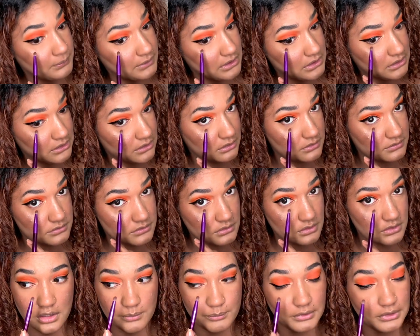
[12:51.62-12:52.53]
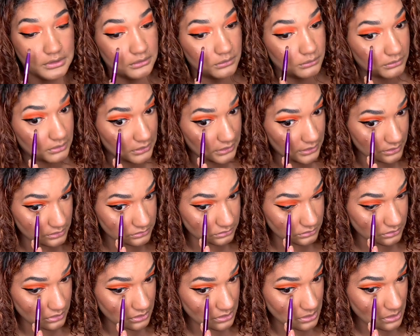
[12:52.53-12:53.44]
blend this in my lower
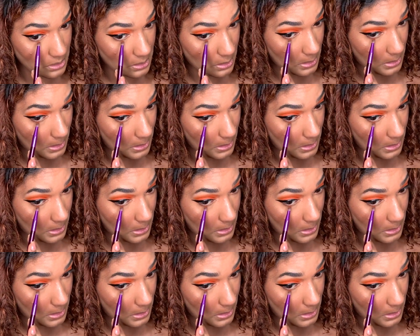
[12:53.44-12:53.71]
lash line.